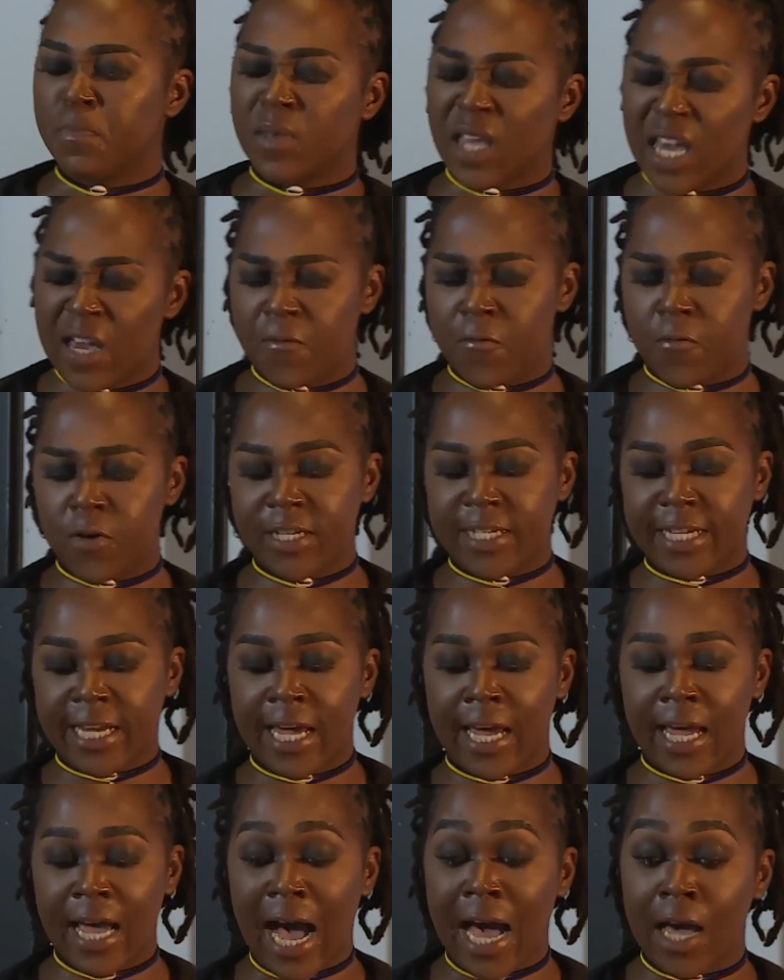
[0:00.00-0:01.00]
every
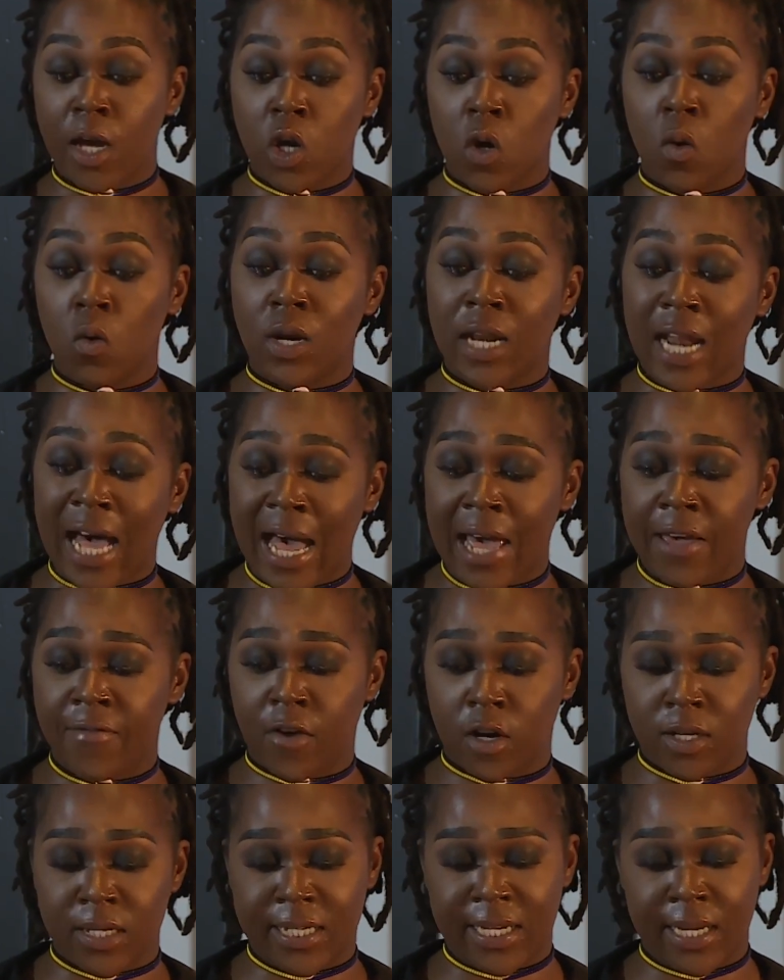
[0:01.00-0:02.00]
day I go live
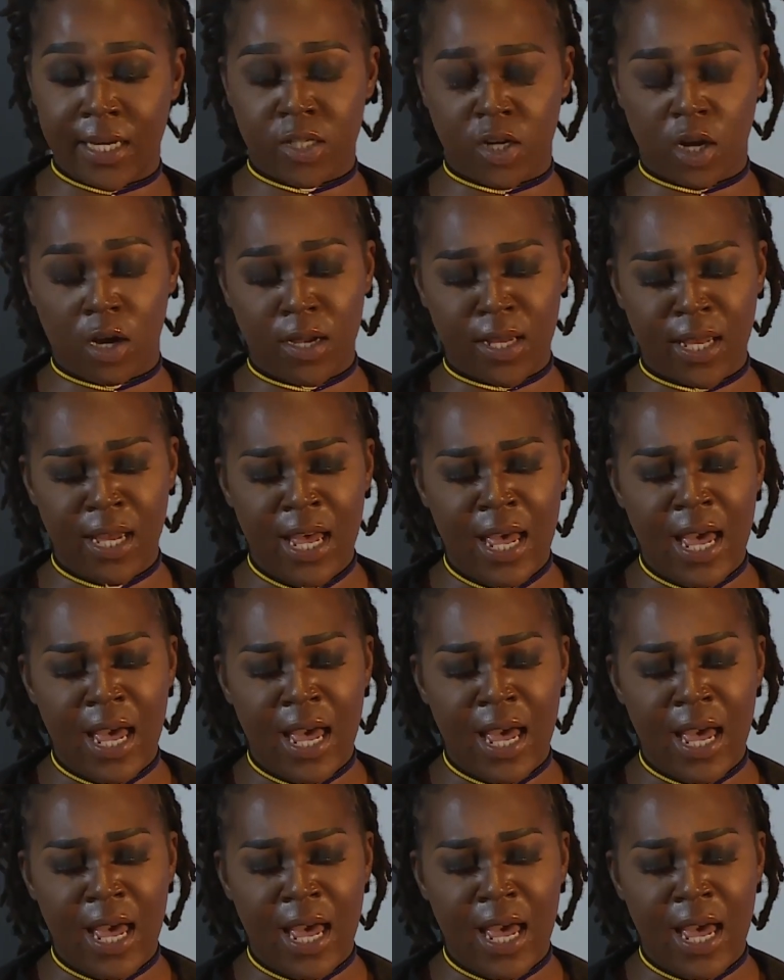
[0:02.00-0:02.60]
on TikTok